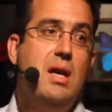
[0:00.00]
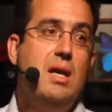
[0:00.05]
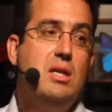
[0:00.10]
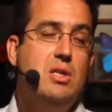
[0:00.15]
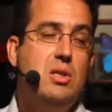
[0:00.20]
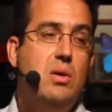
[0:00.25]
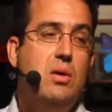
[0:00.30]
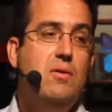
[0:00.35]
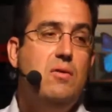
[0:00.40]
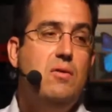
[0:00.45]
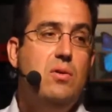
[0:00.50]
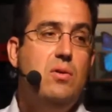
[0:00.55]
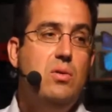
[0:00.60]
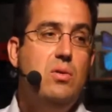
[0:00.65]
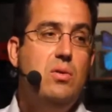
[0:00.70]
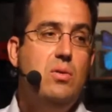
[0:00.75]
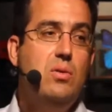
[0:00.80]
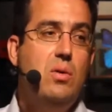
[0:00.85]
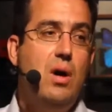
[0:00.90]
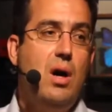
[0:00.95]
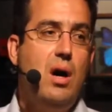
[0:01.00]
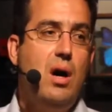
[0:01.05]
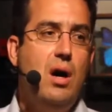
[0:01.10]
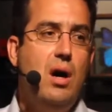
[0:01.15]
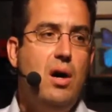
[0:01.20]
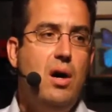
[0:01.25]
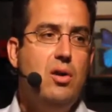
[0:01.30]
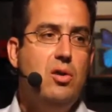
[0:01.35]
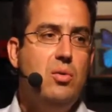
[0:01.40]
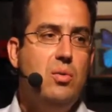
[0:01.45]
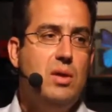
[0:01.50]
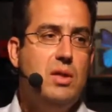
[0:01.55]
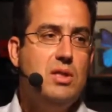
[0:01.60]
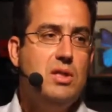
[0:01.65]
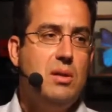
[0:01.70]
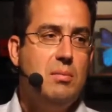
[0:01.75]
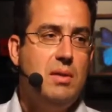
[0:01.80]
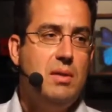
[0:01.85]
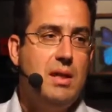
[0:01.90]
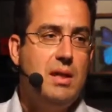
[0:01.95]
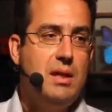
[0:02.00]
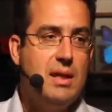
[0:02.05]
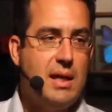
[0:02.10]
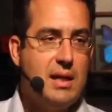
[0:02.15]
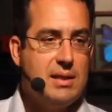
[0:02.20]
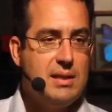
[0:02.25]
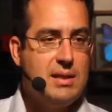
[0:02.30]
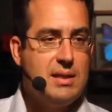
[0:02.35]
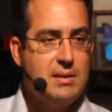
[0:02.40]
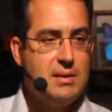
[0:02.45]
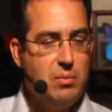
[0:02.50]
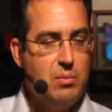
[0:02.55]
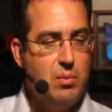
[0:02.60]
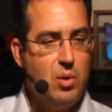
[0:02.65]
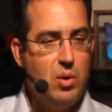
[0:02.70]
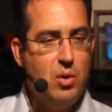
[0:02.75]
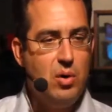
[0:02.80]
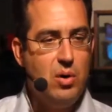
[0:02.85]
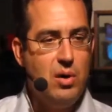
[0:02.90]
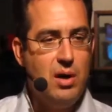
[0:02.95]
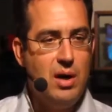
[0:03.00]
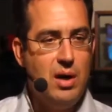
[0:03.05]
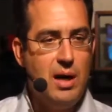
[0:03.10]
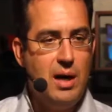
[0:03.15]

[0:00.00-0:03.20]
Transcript: So if you are doing something that's more